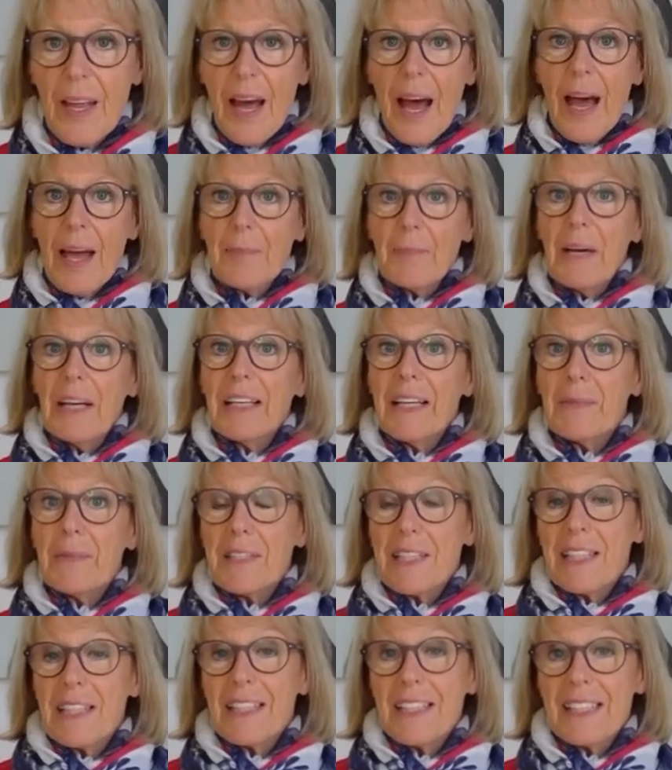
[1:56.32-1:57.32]
Hi, my name is
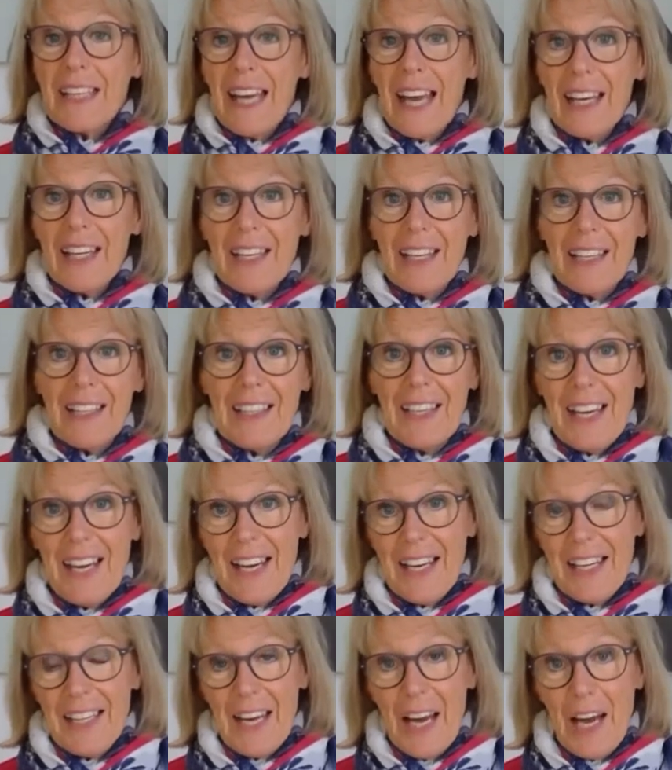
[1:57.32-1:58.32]
Linda Keller
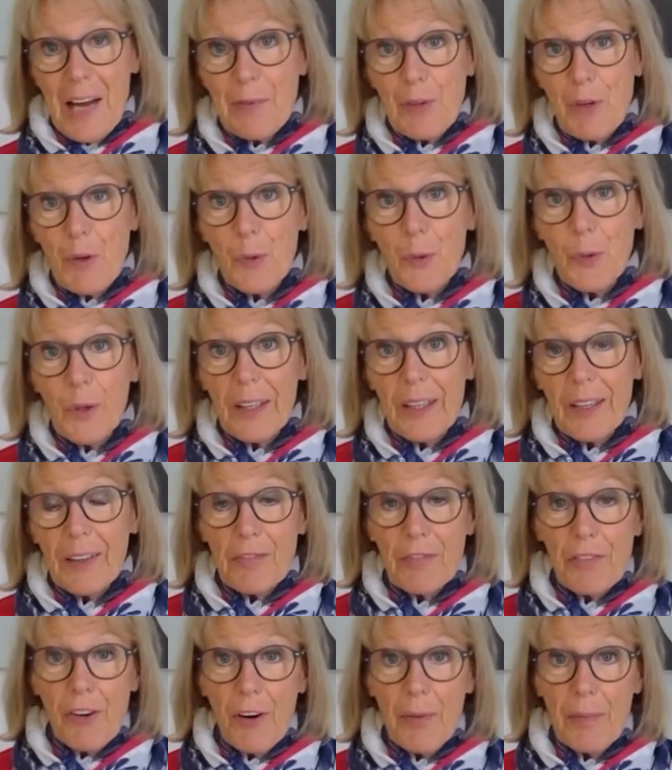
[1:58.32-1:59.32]
and I'm calling
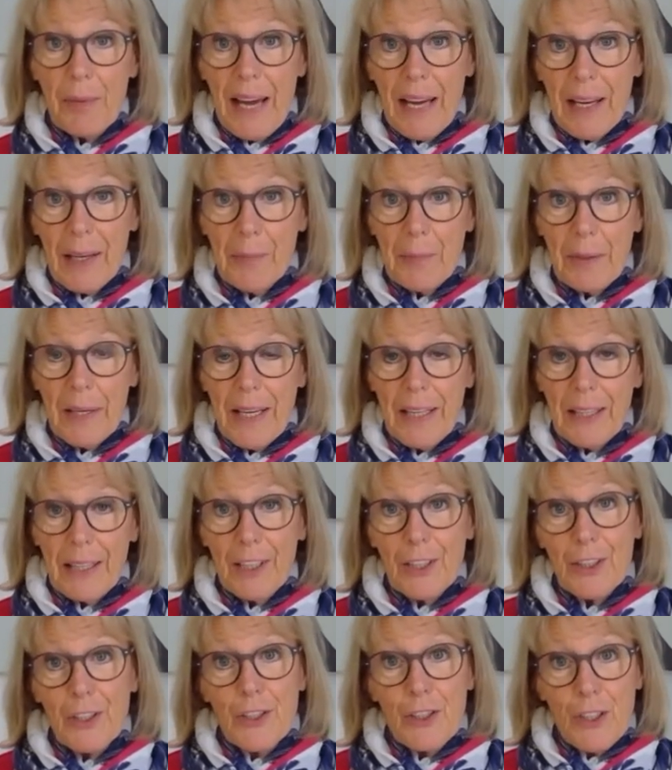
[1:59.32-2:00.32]
from Herrenberg
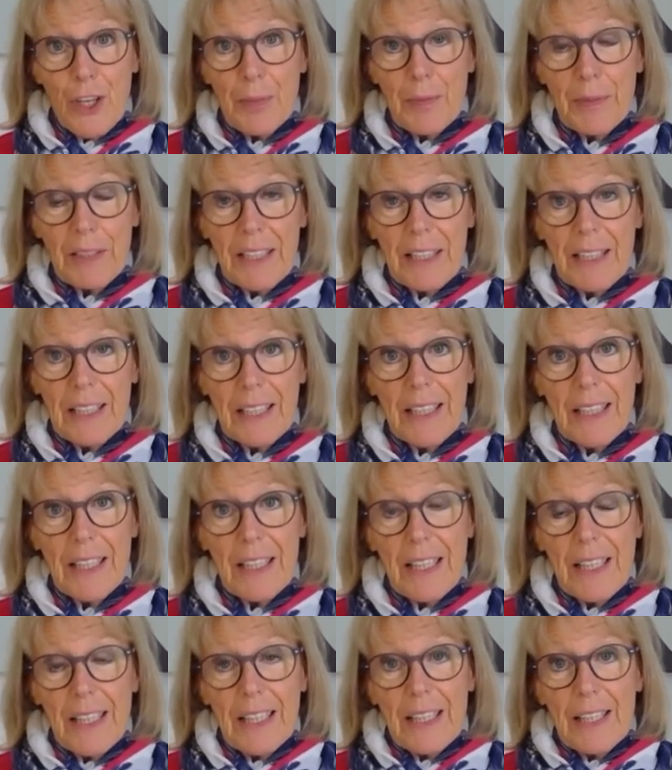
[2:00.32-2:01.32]
in Germany
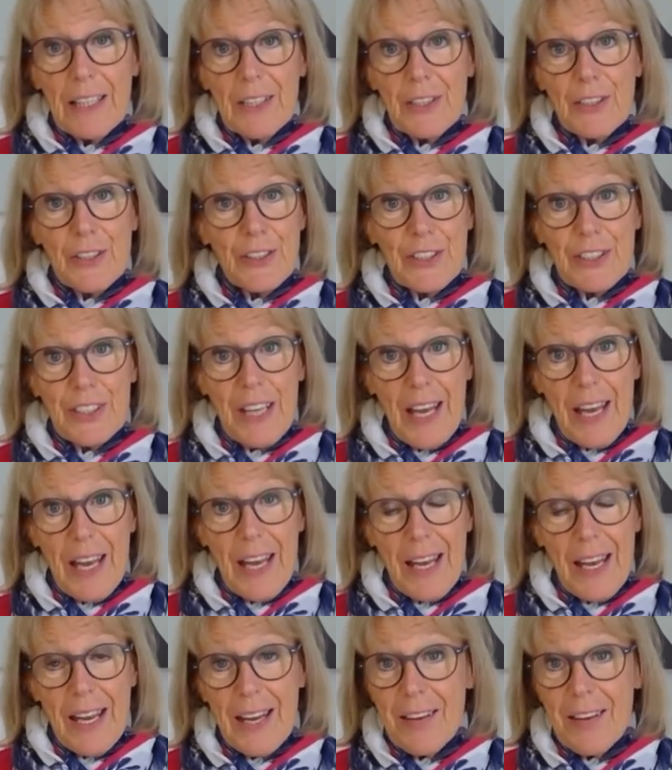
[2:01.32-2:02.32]
to say